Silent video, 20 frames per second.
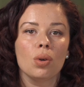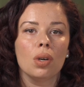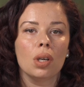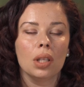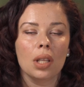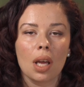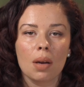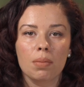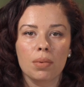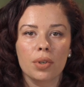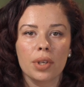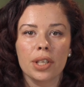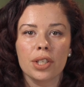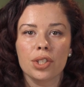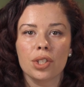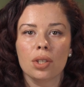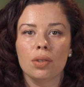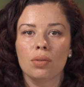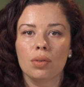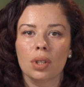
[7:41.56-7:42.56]

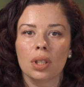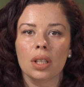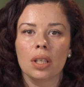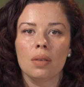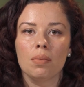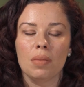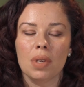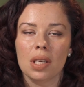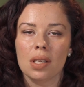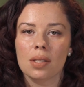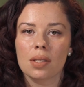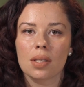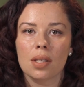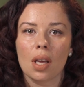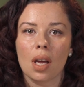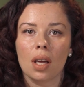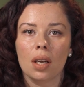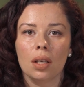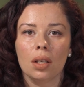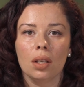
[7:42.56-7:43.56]
collaboration really means
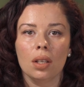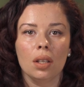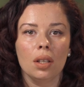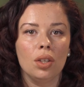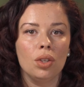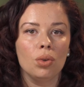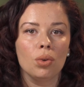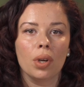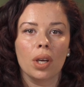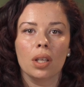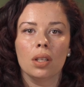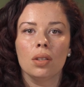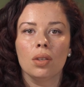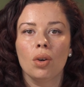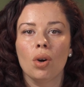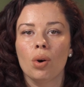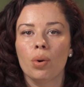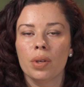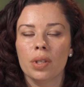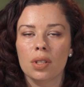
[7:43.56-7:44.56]
that you can
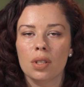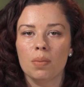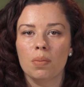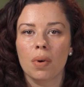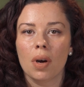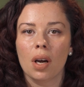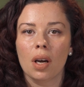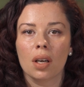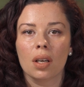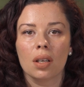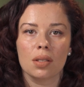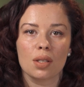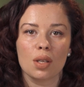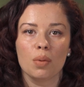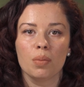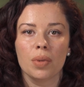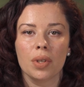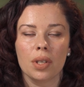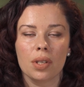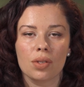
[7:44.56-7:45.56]
go and debug
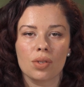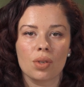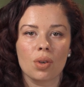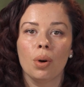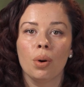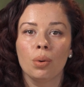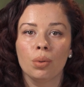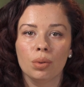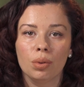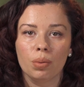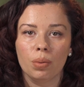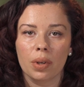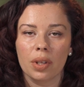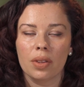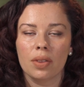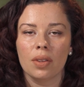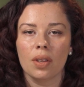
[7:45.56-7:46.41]
somebody's code with